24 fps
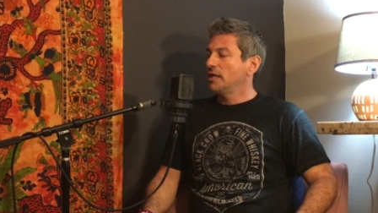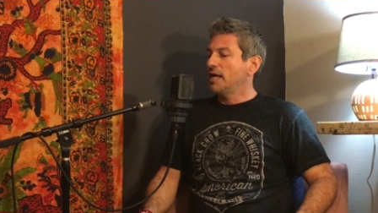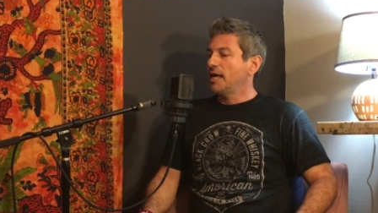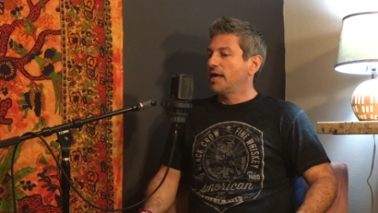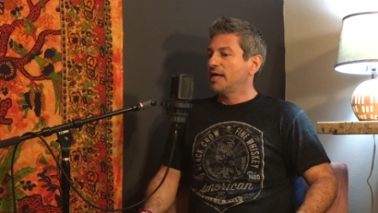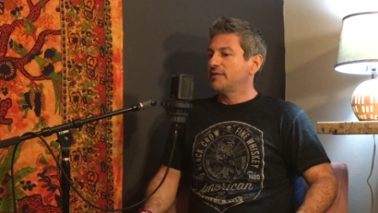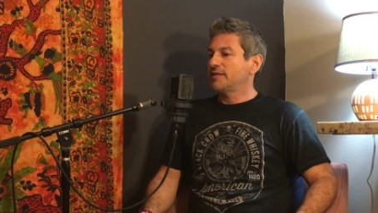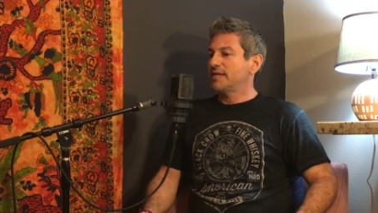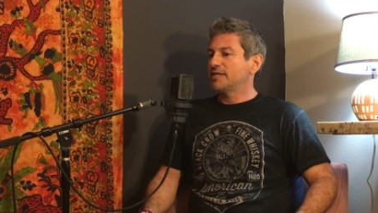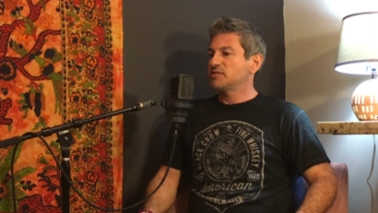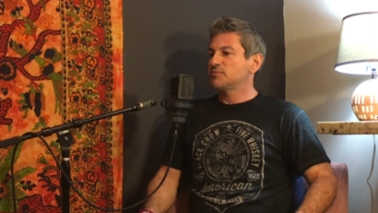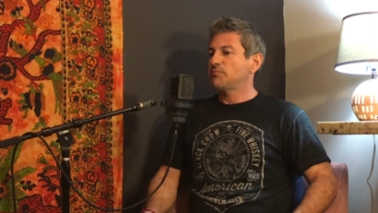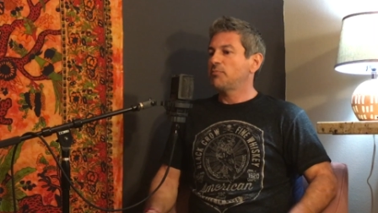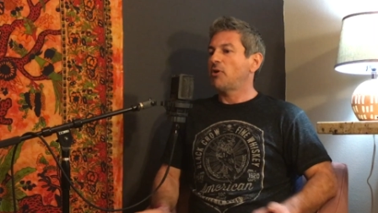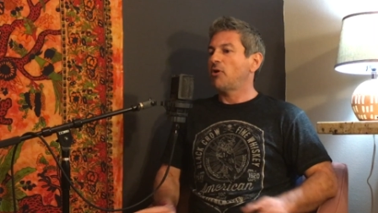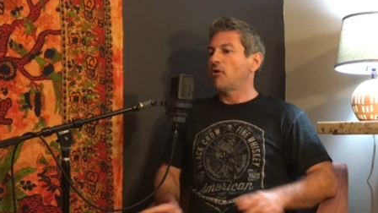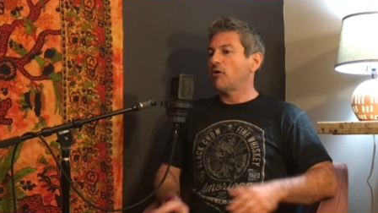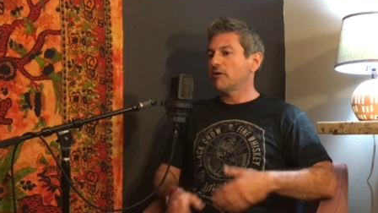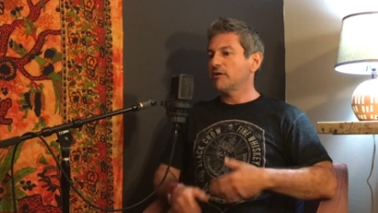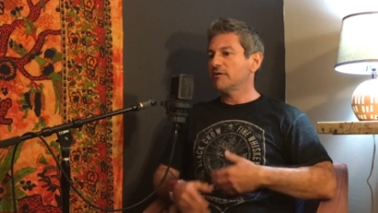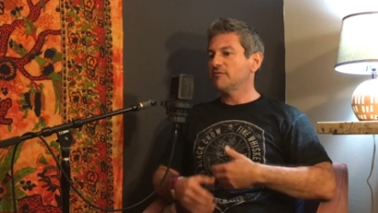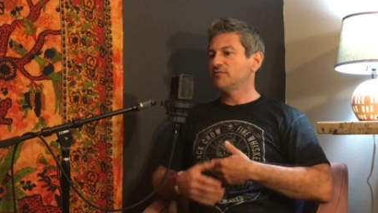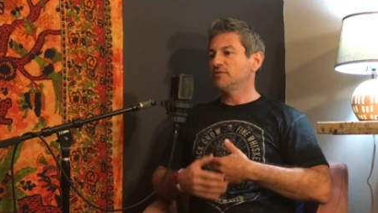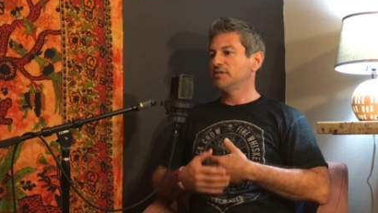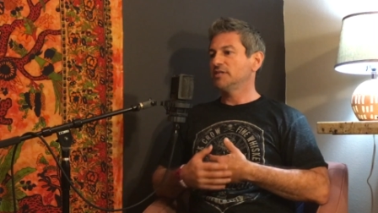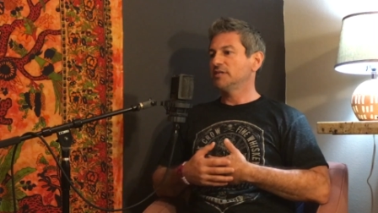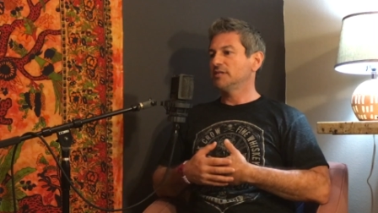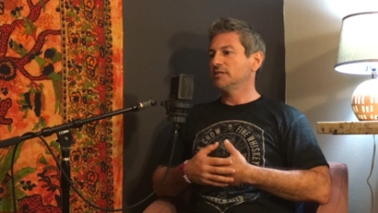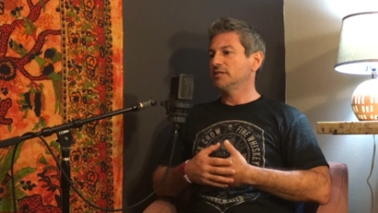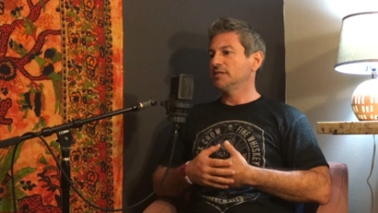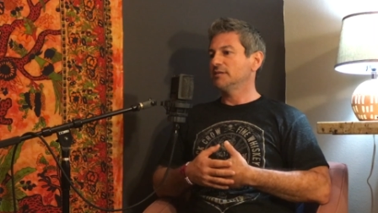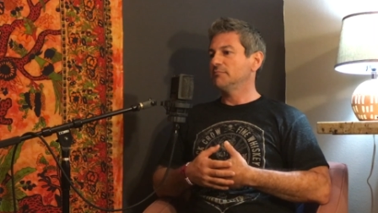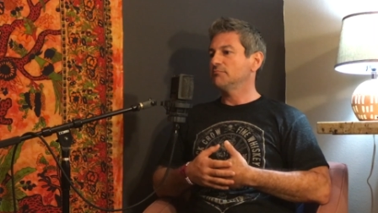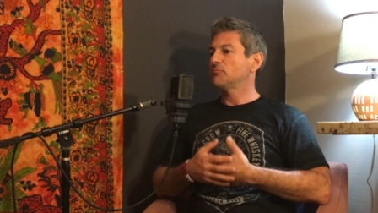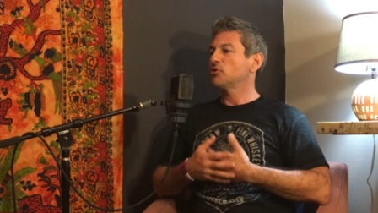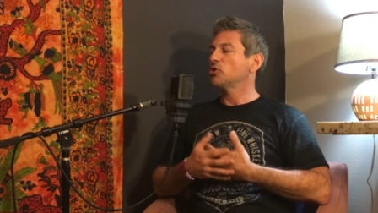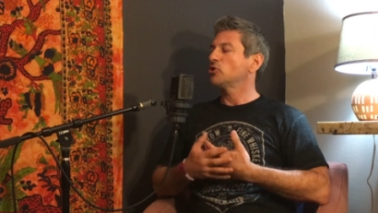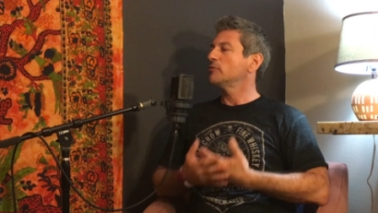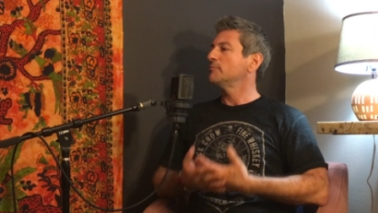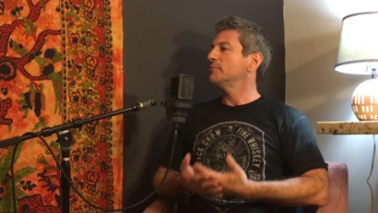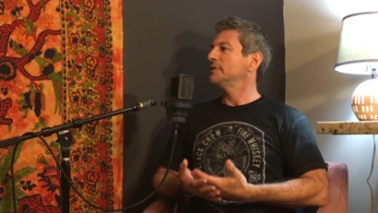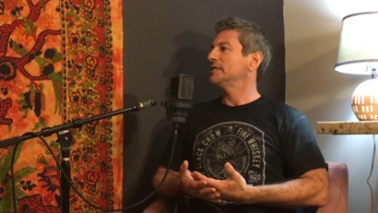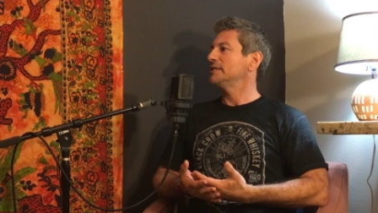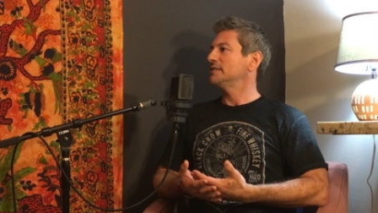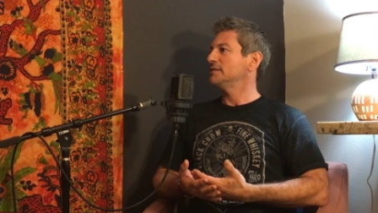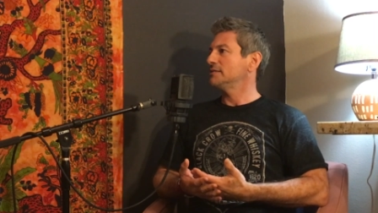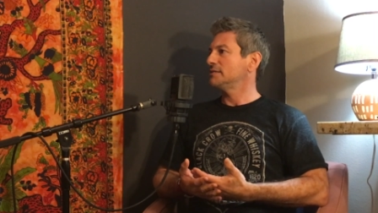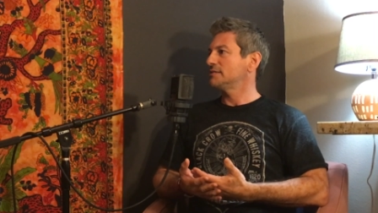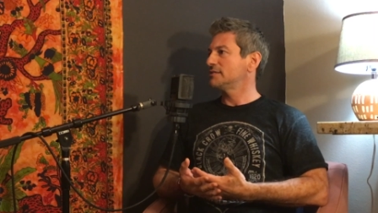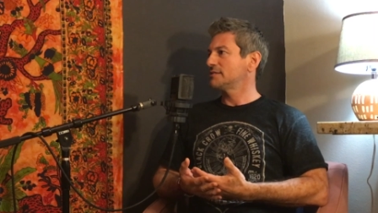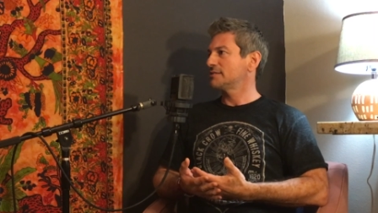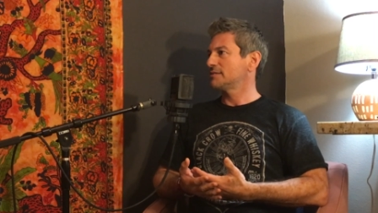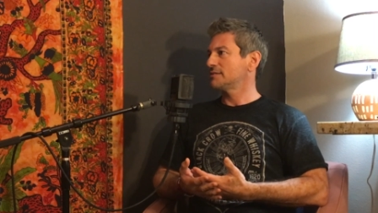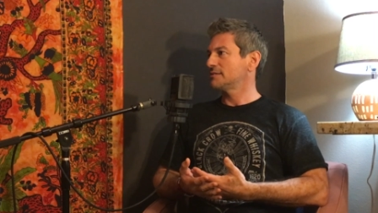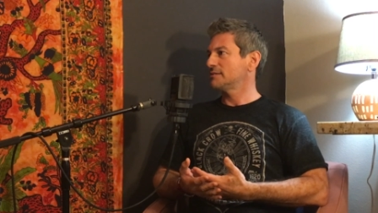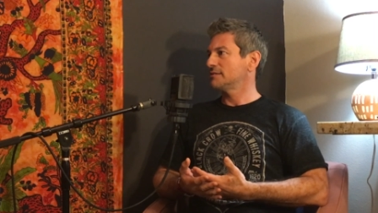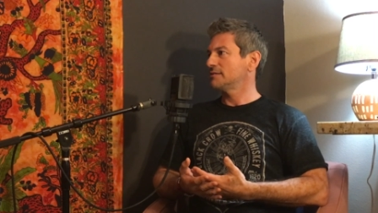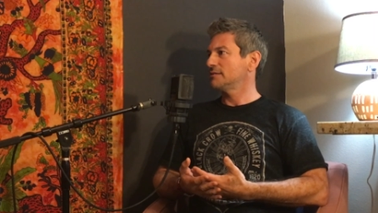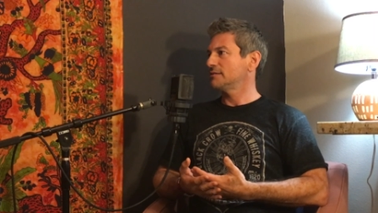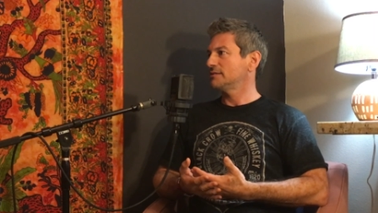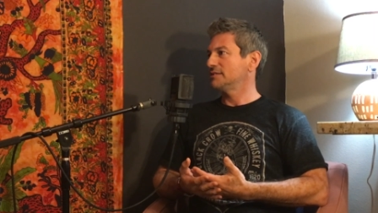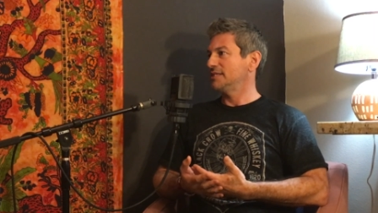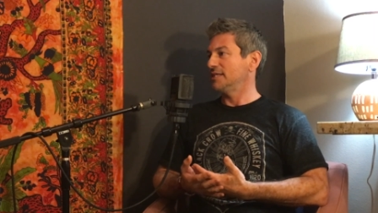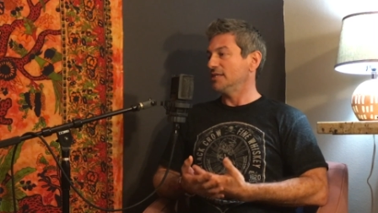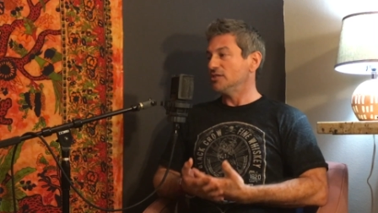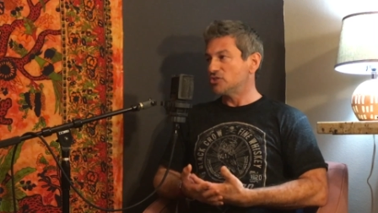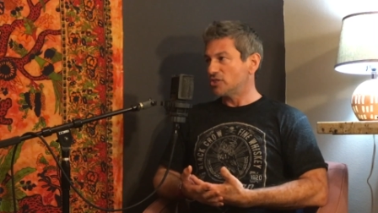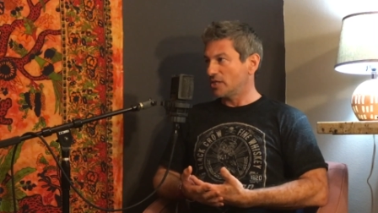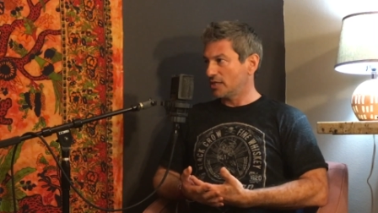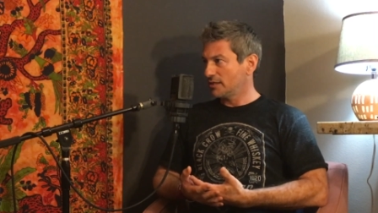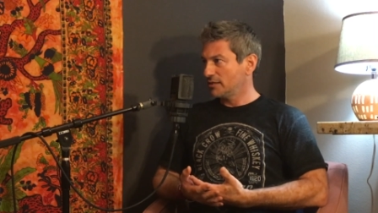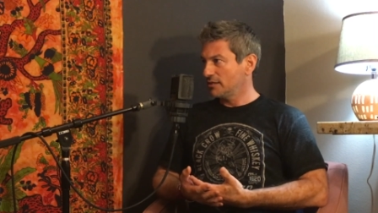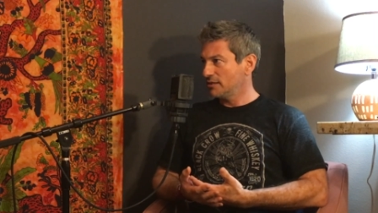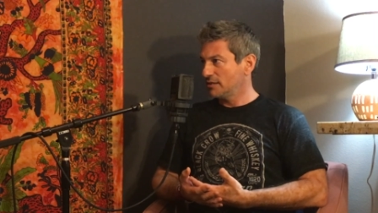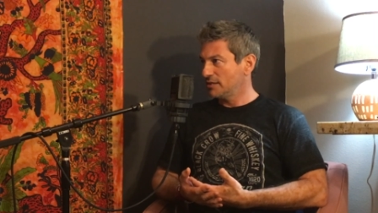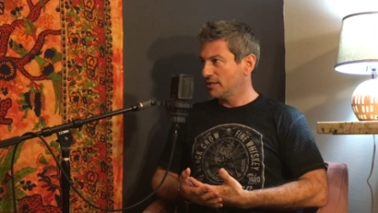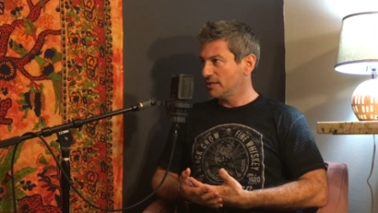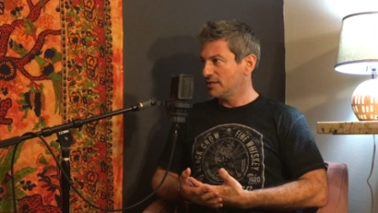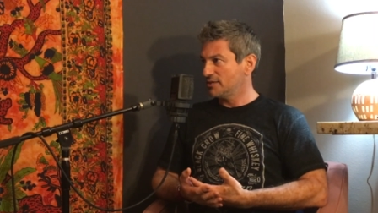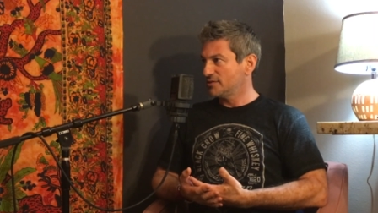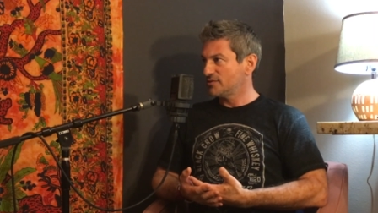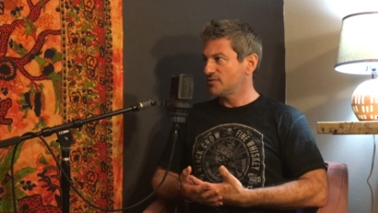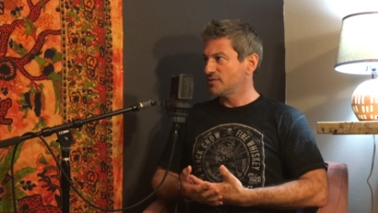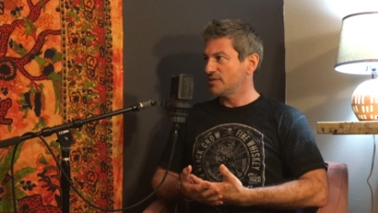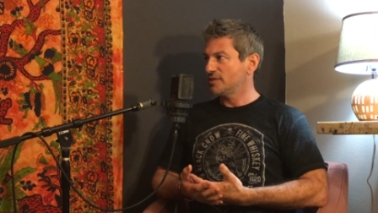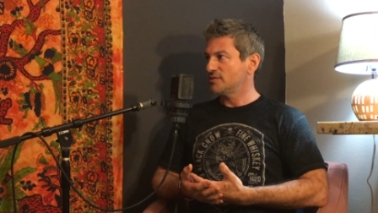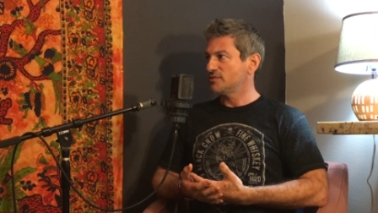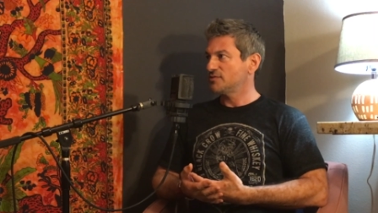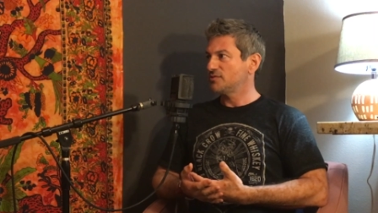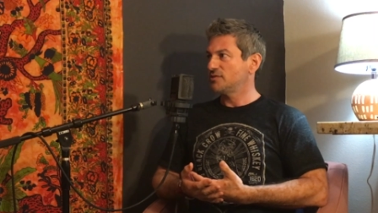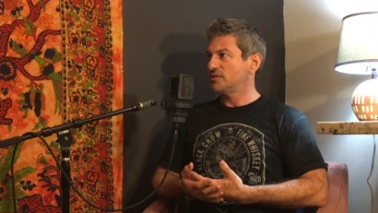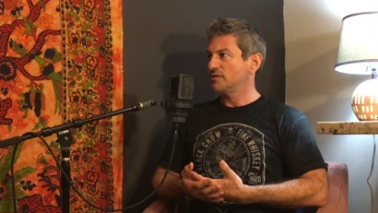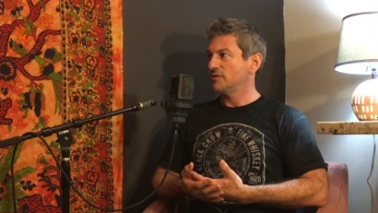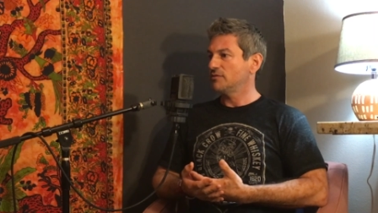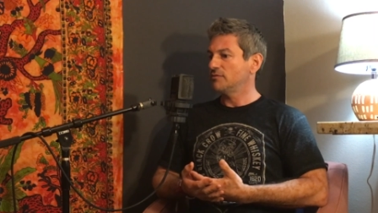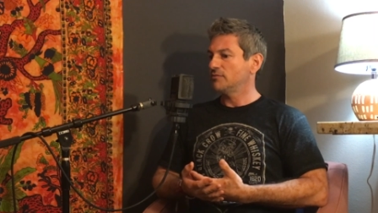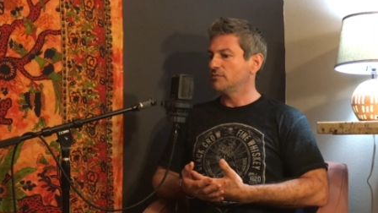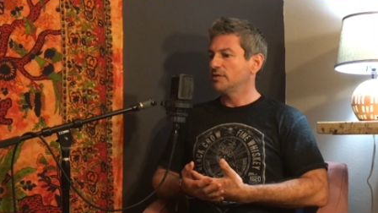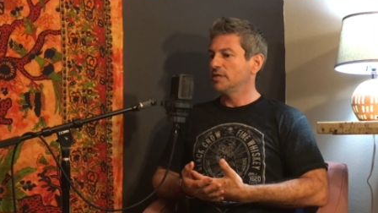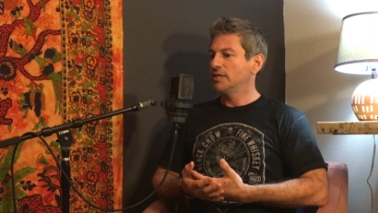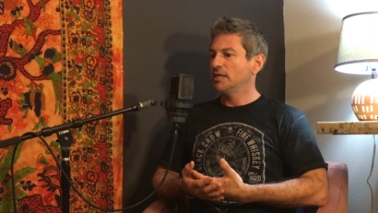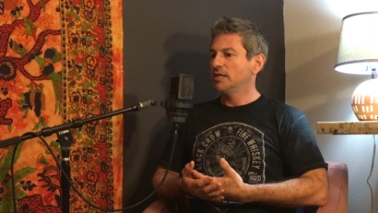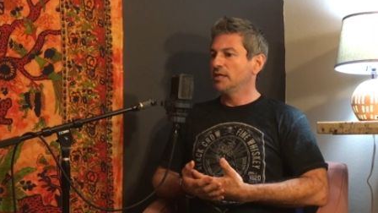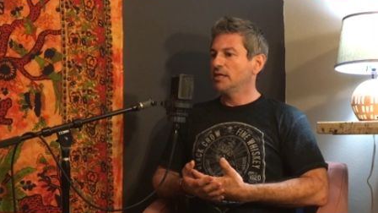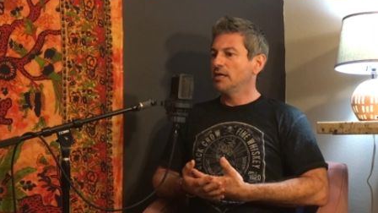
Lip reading: And that's part of the impermanence teaching is to